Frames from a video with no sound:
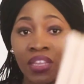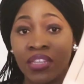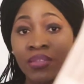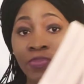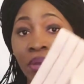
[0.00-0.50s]

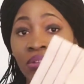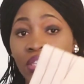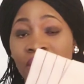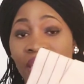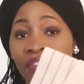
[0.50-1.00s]
this belt
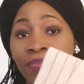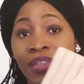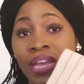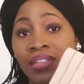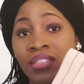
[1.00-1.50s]
gave
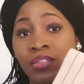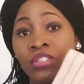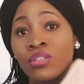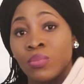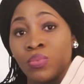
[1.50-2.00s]
me that
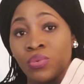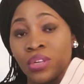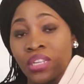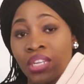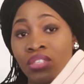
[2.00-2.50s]

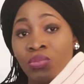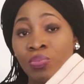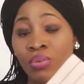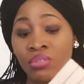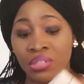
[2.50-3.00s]
support. It's
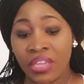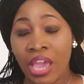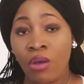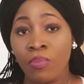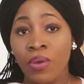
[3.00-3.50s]
supposed to
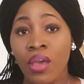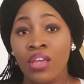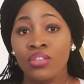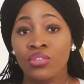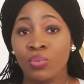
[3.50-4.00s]
help
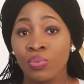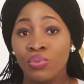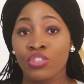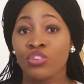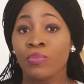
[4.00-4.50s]

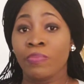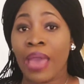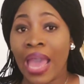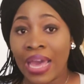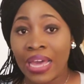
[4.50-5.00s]
support your
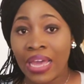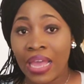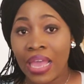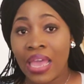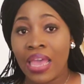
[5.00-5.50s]
back
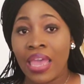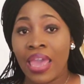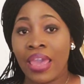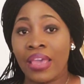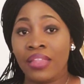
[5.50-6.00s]

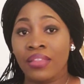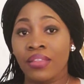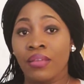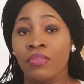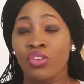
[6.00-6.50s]

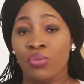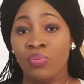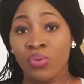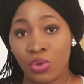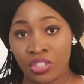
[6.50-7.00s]
and your
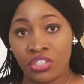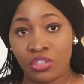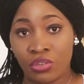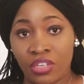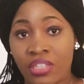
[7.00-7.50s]

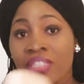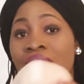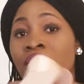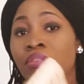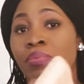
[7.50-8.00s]
posture.
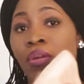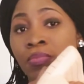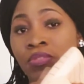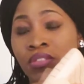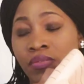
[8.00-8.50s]
That's the
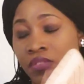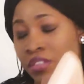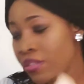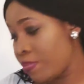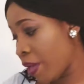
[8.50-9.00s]
purpose of
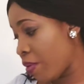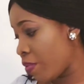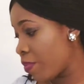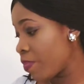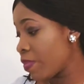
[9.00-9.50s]
this belt.
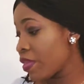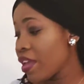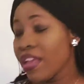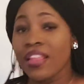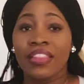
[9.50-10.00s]

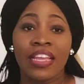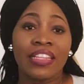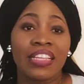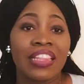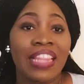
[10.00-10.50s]

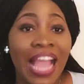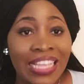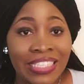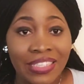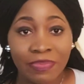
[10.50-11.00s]
Then the
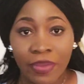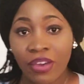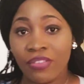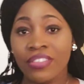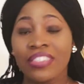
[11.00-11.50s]
last
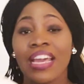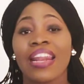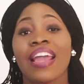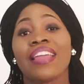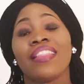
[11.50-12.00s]
belt
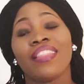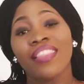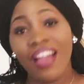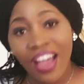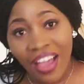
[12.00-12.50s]
that I
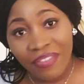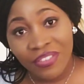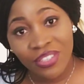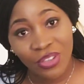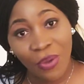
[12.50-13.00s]

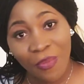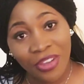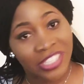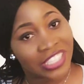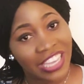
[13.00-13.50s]
love so
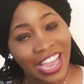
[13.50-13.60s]
much,